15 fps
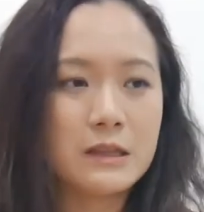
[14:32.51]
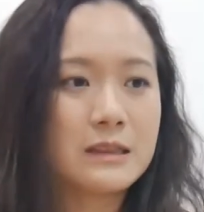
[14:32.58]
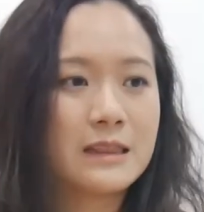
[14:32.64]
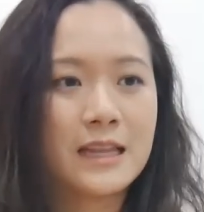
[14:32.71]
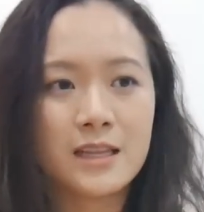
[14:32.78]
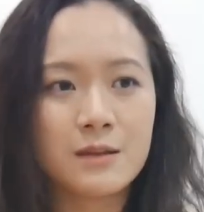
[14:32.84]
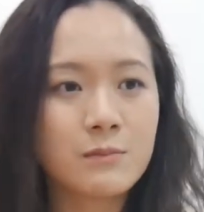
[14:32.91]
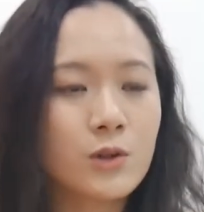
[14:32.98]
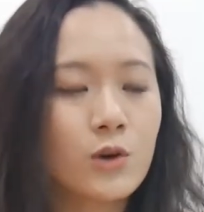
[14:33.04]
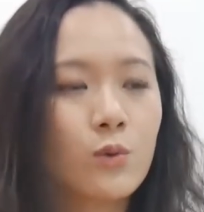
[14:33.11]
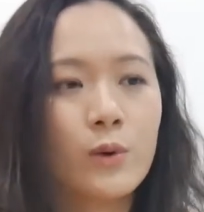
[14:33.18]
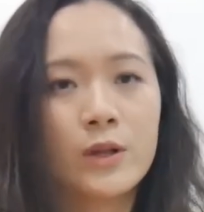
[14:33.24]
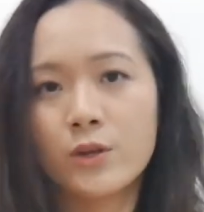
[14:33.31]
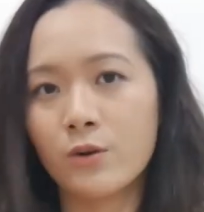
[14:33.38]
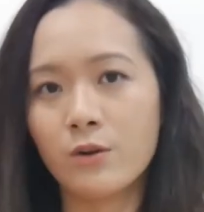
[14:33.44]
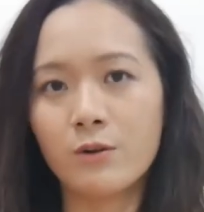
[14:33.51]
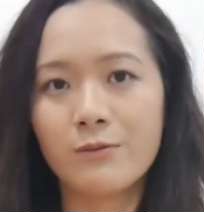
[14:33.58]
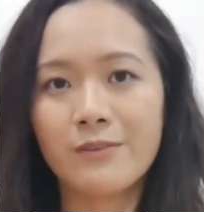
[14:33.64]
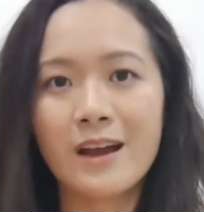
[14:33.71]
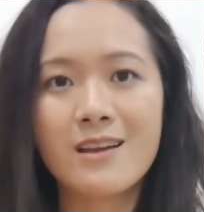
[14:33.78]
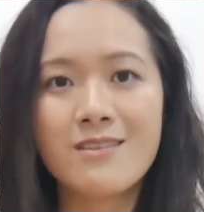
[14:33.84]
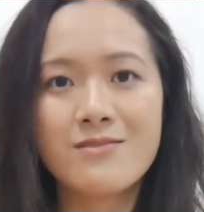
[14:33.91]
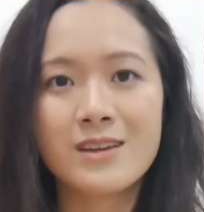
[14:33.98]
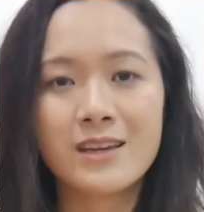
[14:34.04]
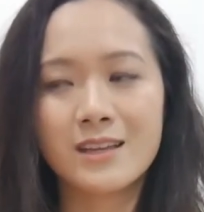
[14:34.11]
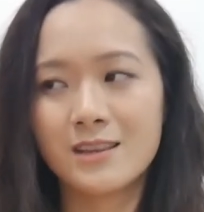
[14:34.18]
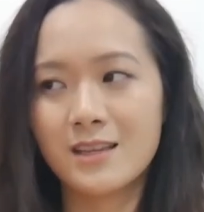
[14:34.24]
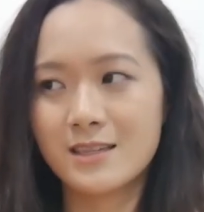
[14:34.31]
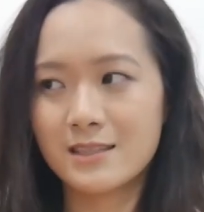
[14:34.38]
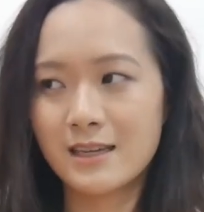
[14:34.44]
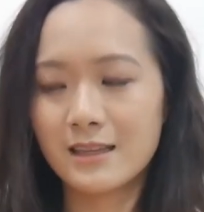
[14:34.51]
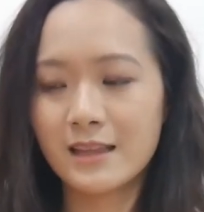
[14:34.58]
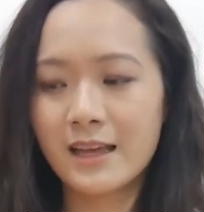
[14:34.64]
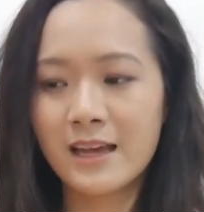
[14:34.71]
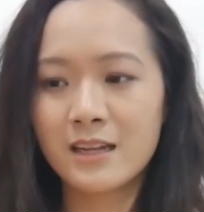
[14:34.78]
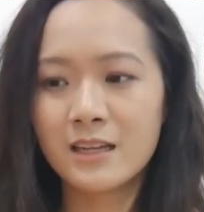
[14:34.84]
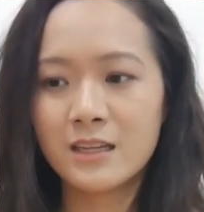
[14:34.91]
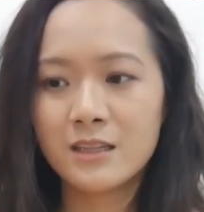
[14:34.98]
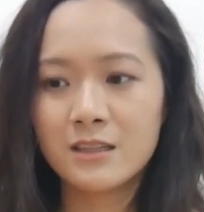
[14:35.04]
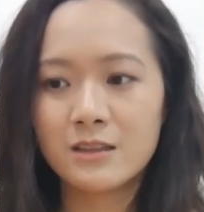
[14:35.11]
Let them know when you're arriving and things like that.